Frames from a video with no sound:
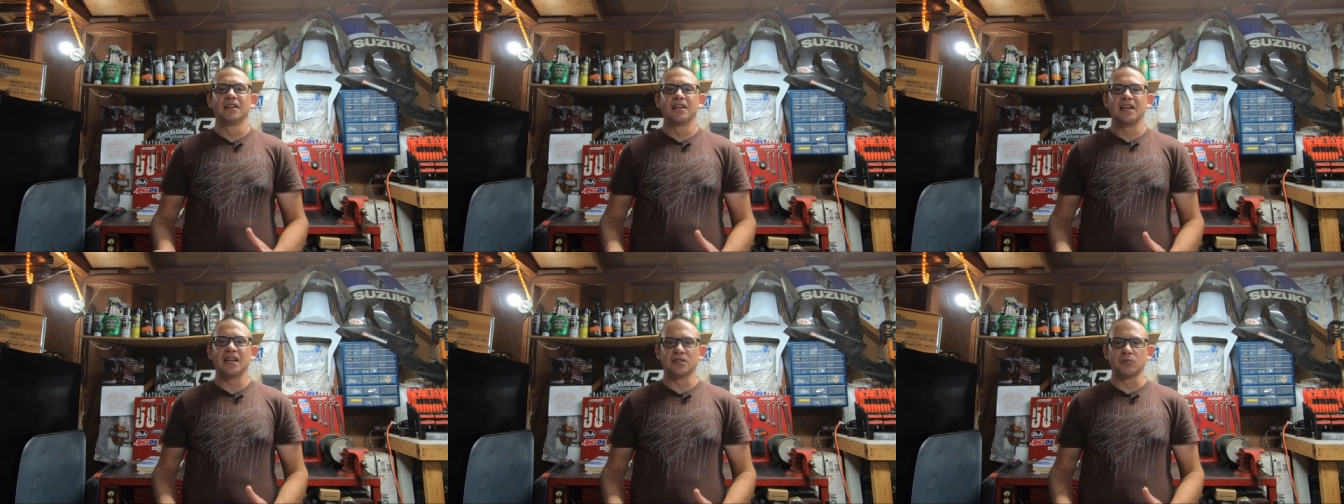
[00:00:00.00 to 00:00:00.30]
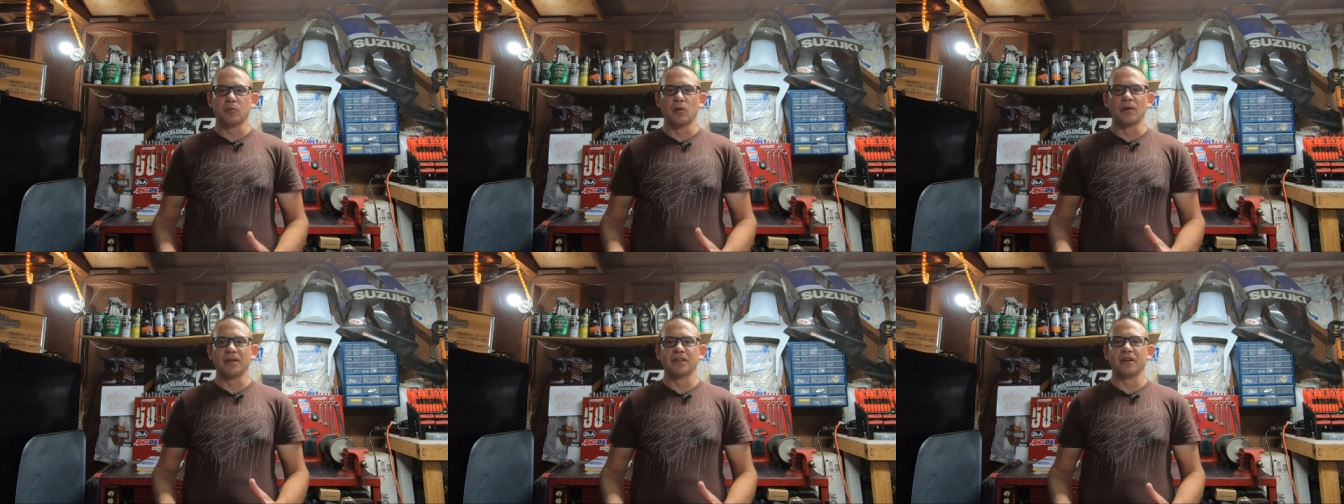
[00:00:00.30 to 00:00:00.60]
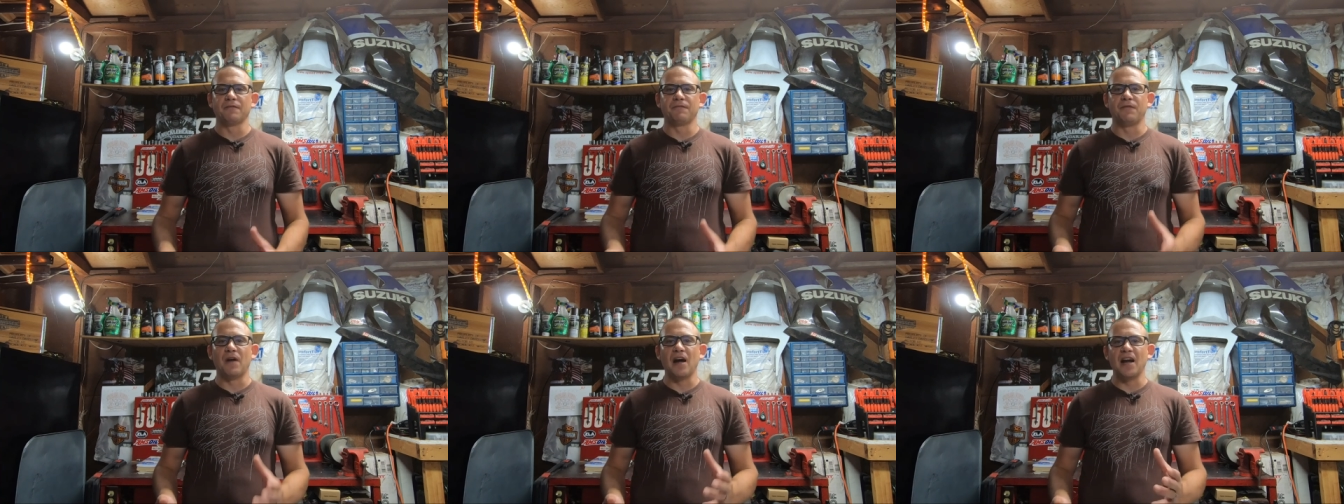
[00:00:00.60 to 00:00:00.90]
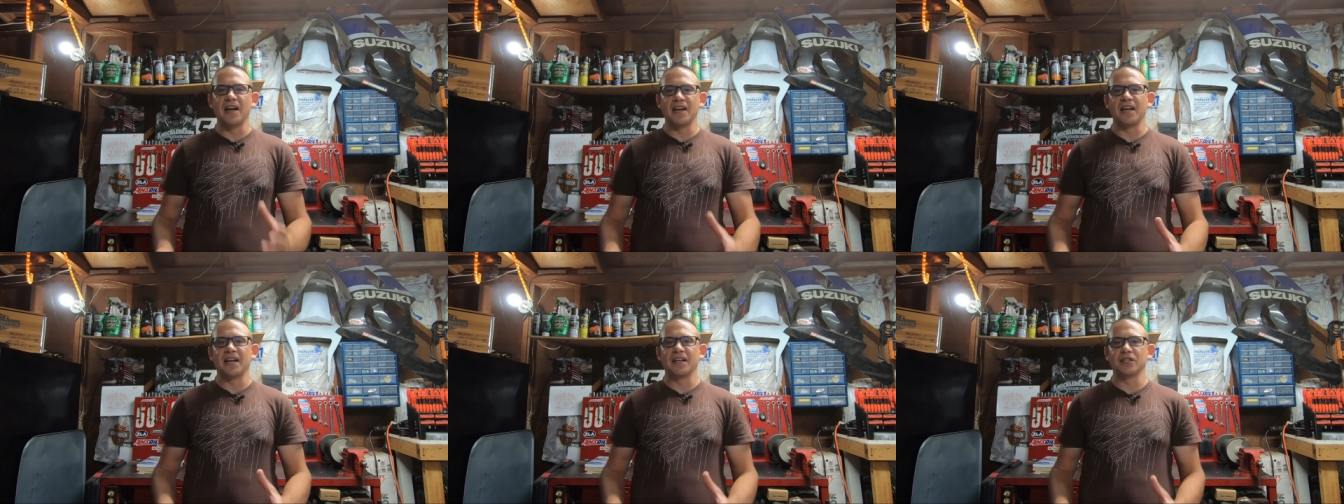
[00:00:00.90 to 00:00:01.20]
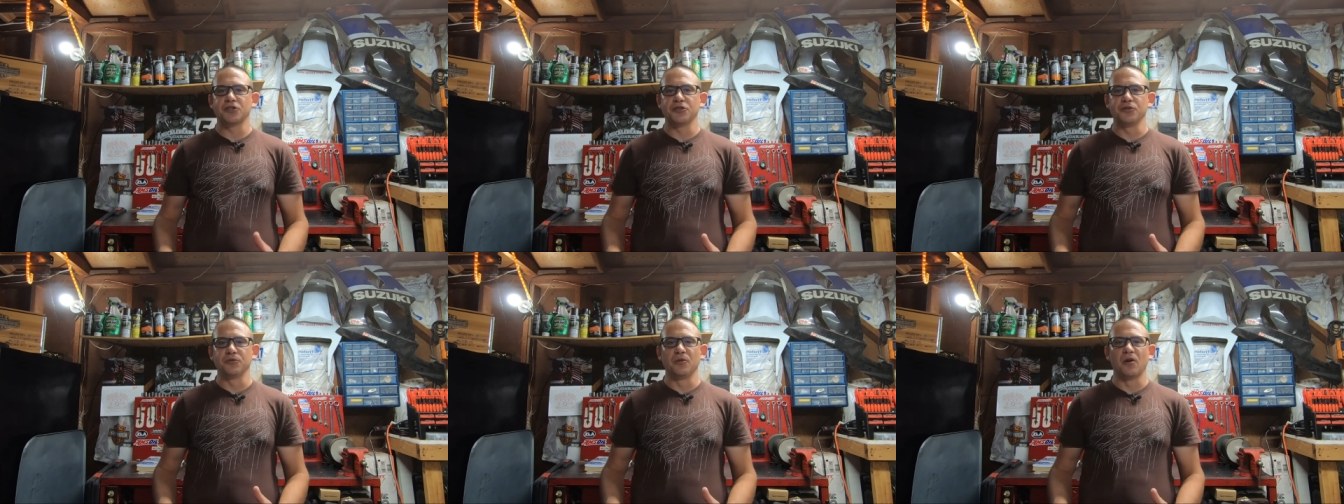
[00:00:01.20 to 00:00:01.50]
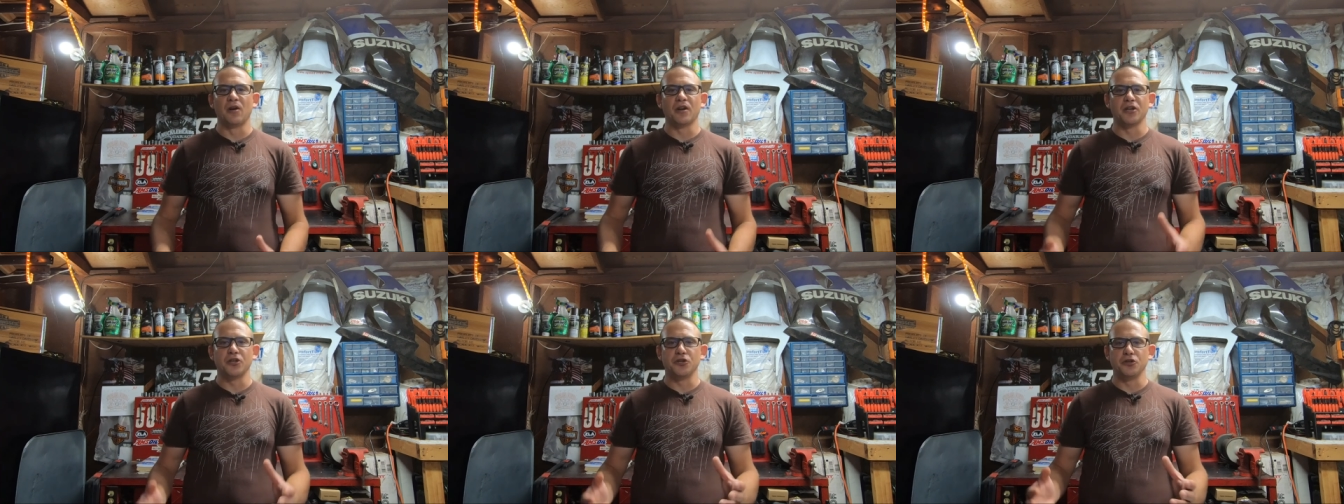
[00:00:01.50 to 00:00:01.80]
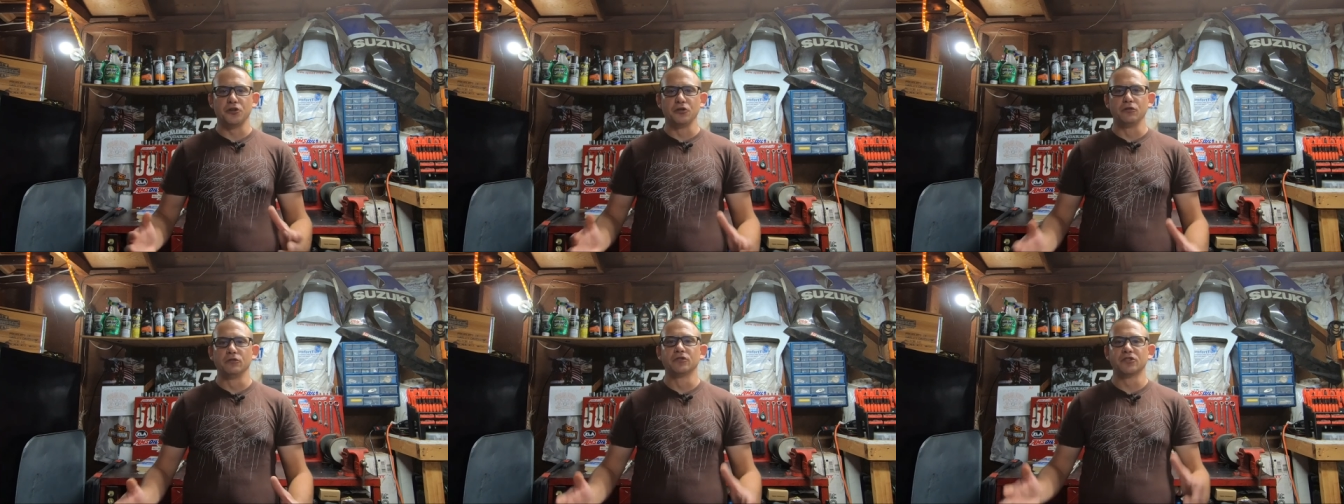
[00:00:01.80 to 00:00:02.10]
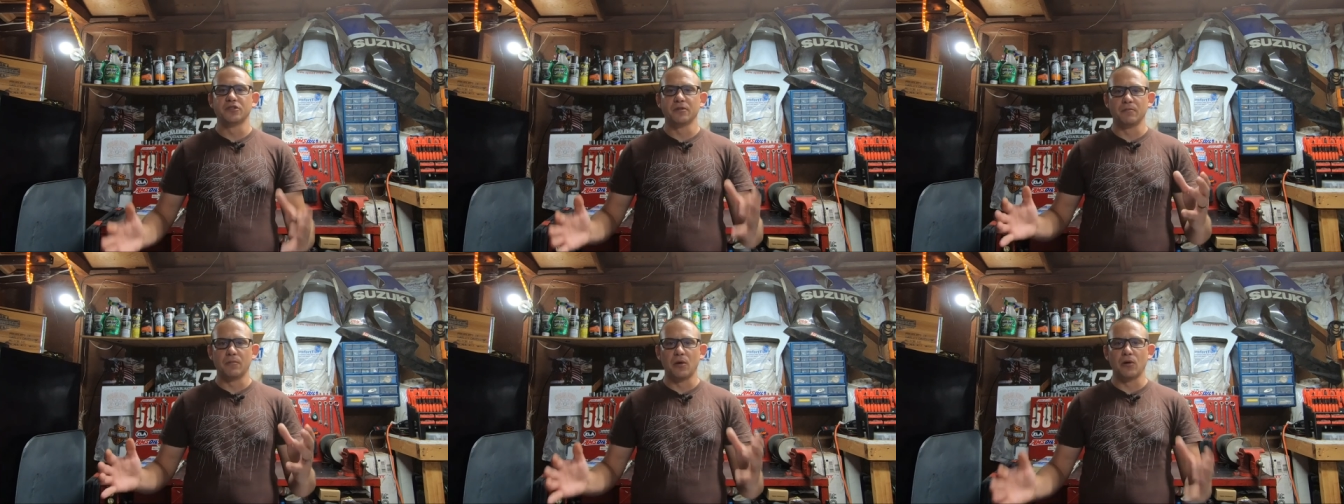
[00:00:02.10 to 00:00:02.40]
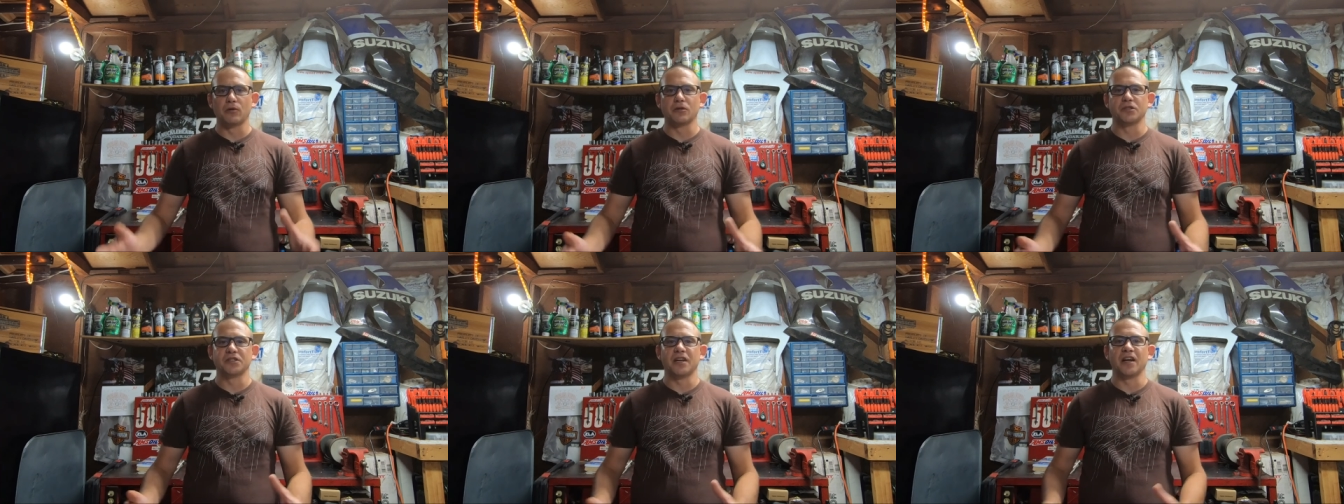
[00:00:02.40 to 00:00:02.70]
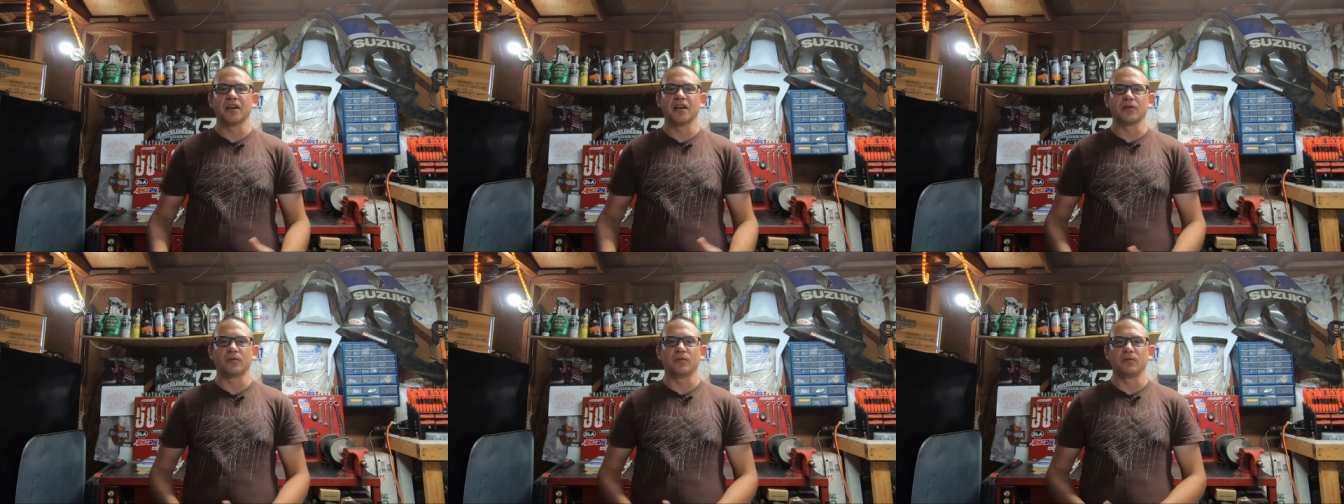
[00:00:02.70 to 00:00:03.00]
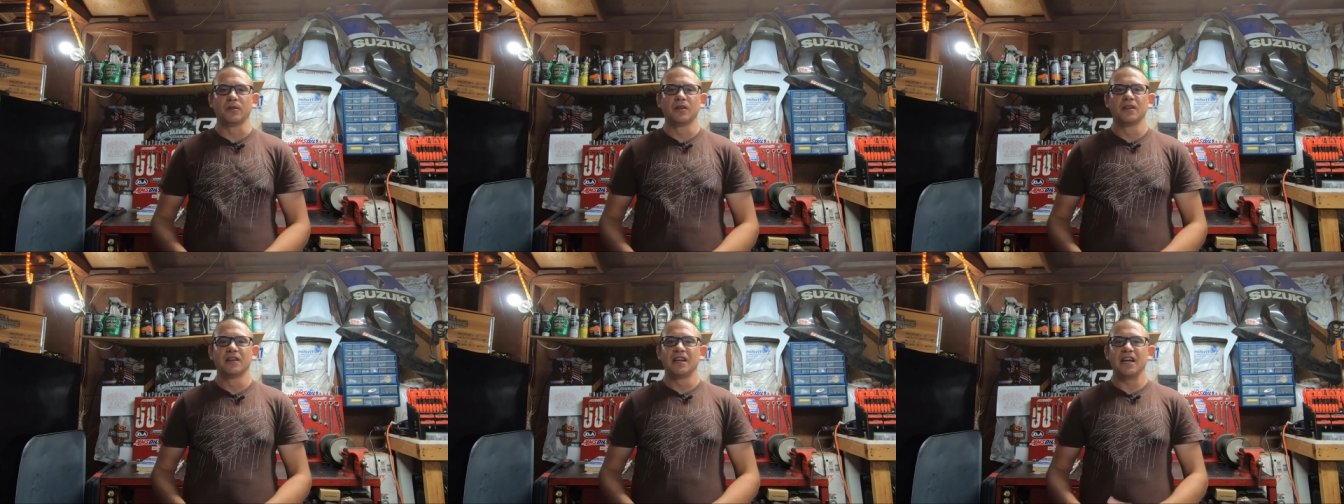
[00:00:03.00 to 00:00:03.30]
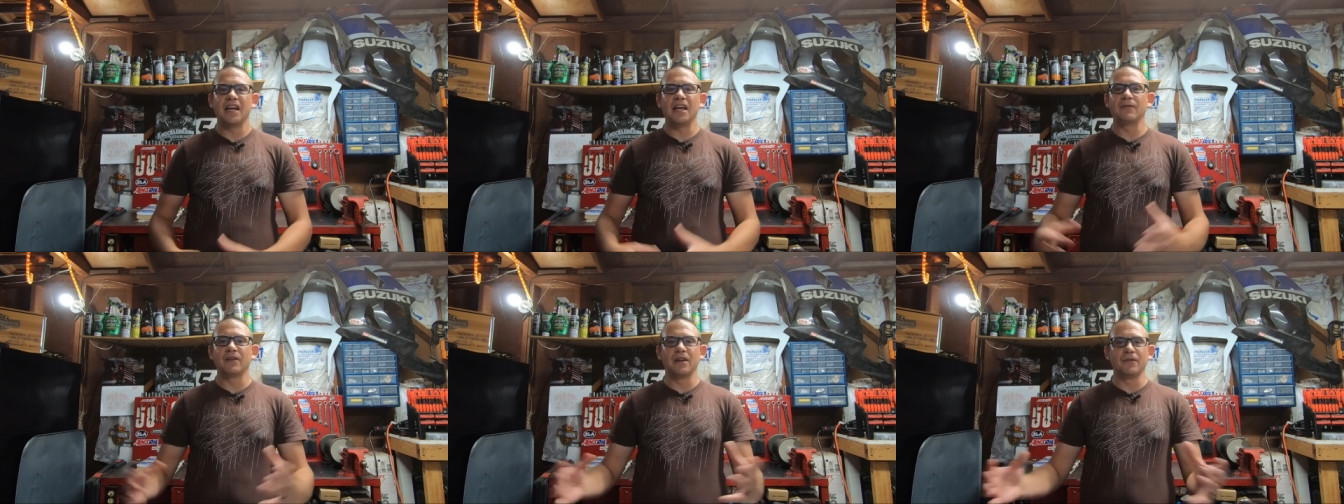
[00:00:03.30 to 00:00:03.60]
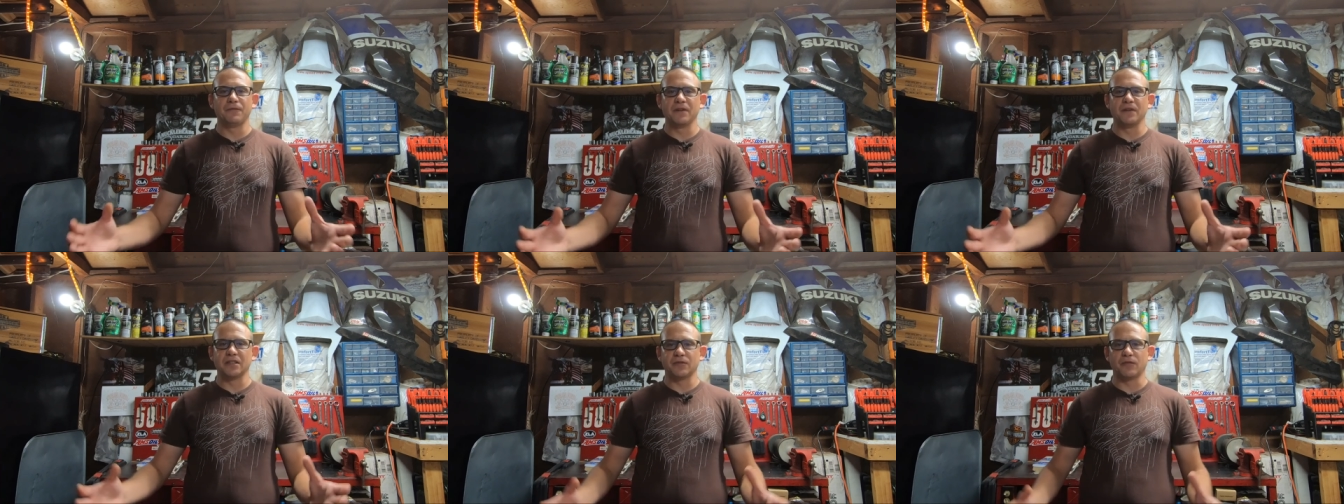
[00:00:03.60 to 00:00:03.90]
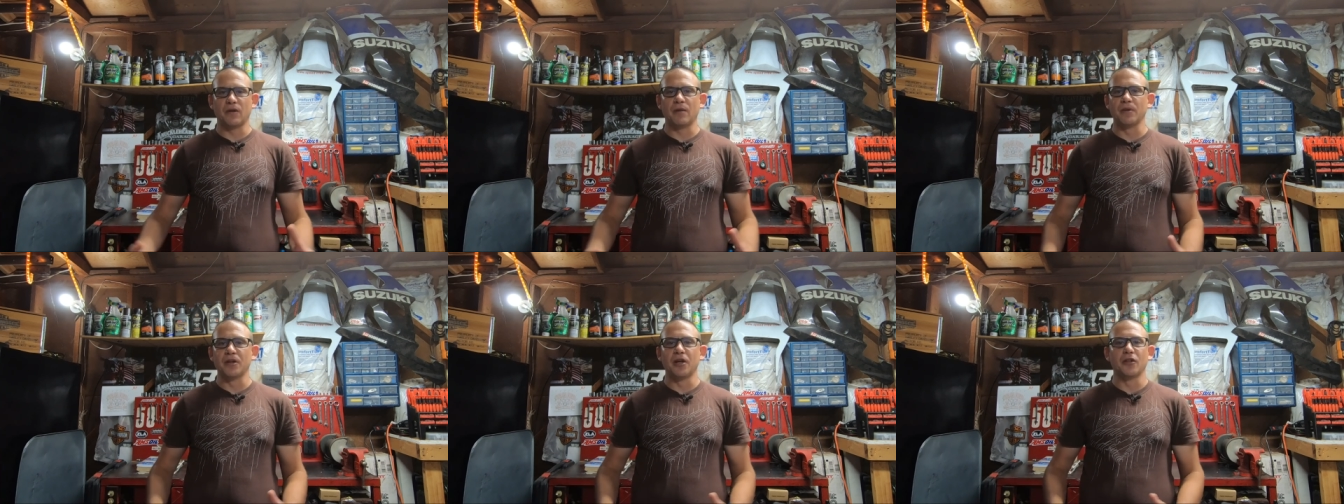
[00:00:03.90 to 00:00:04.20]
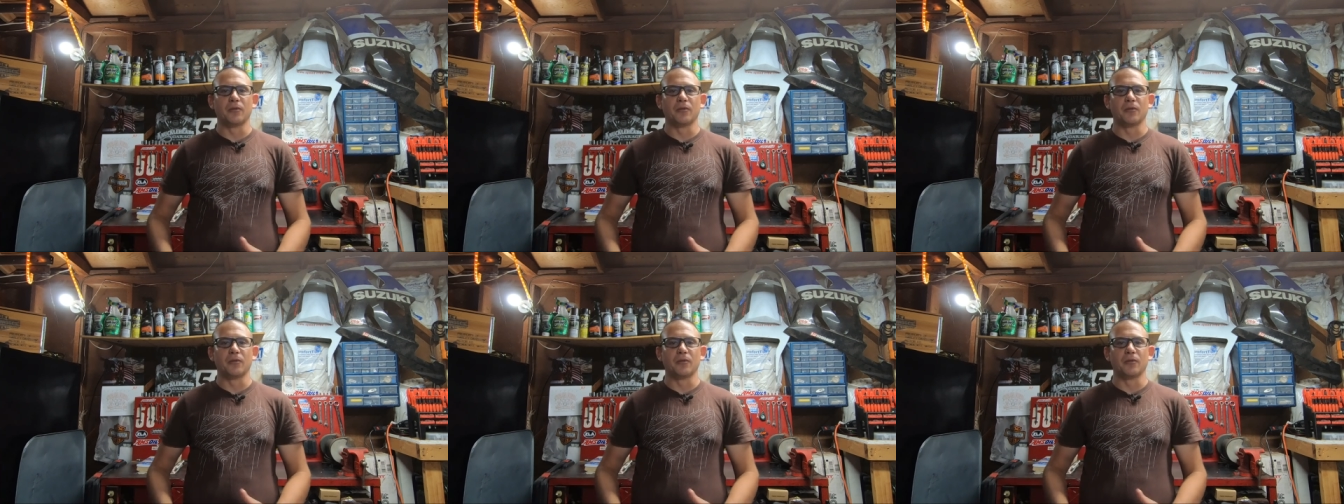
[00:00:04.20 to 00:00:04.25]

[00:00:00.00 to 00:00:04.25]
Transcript: is willing to finance you on a used motorcycle, even if it's from another